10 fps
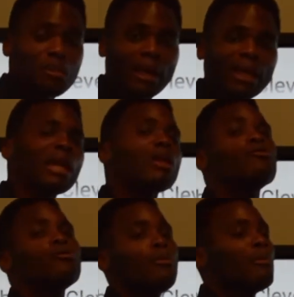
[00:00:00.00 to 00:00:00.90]
my
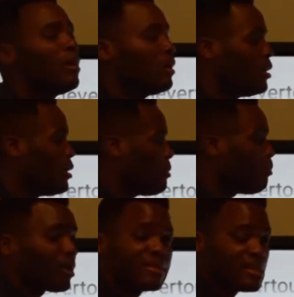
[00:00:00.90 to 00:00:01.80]
in-room
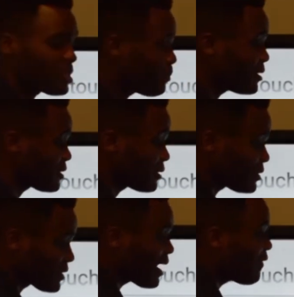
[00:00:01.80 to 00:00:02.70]
participants can
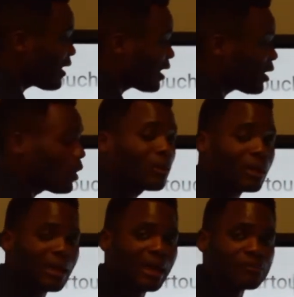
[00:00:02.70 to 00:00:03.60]
scan that code
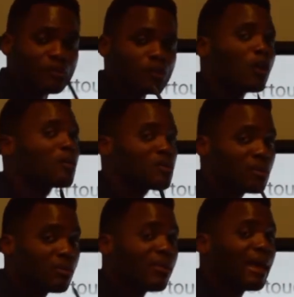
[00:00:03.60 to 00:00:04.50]
and have
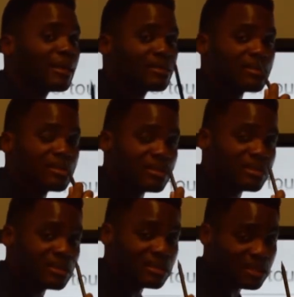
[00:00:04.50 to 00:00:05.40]
just that
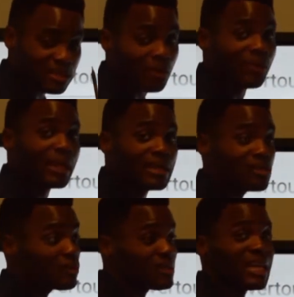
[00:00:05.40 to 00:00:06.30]

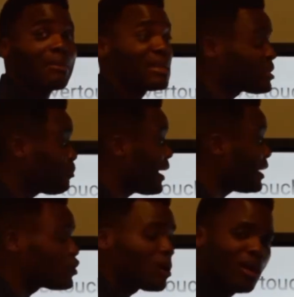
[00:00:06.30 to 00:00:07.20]
segregated or segmented
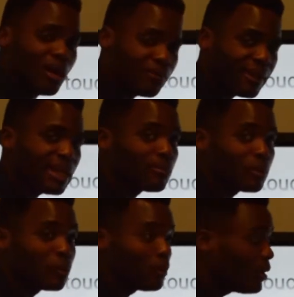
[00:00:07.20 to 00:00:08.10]
page
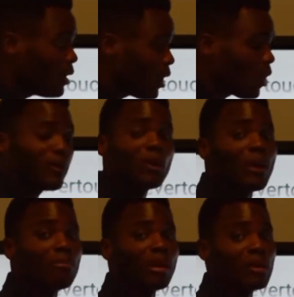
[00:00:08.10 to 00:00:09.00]
available on a
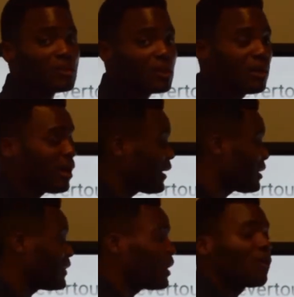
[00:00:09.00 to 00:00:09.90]
web browser, and they
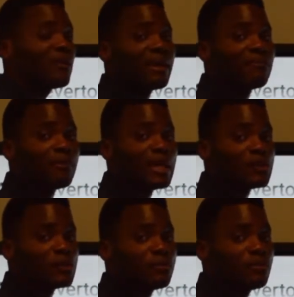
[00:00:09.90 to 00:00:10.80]
can download that
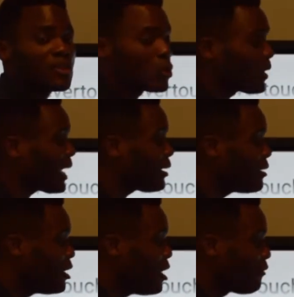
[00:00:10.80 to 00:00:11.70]
information. So
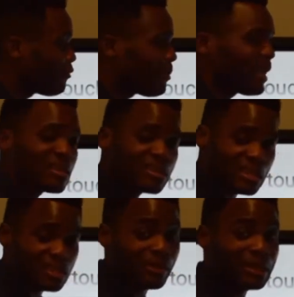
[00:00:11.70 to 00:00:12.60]
again, from an
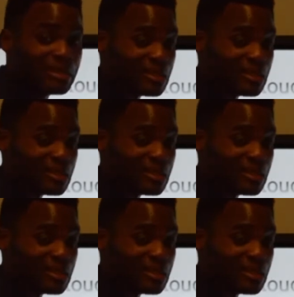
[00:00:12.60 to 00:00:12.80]
accessibility